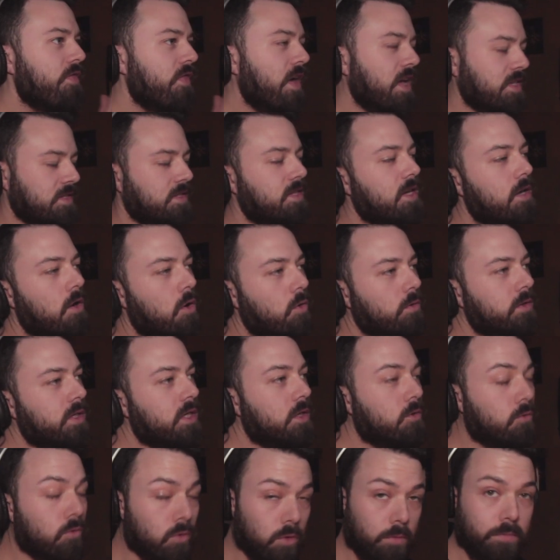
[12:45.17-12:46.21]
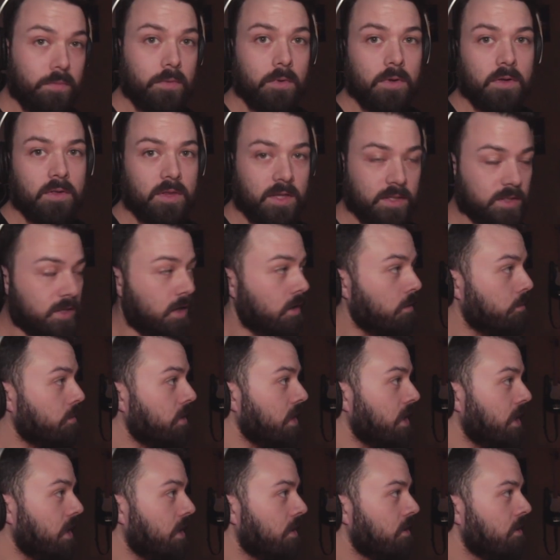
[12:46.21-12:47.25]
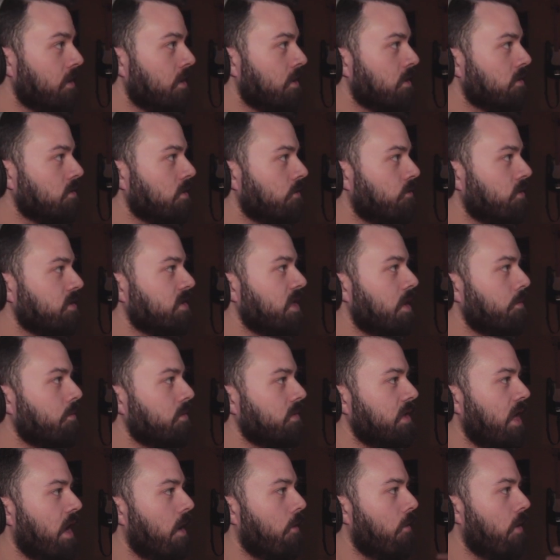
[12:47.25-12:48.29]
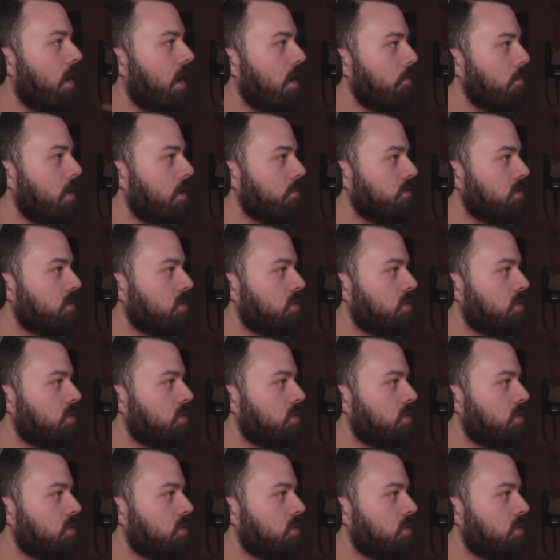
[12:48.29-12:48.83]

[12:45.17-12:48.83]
that's the only group that's going to play. So for example, now I'm up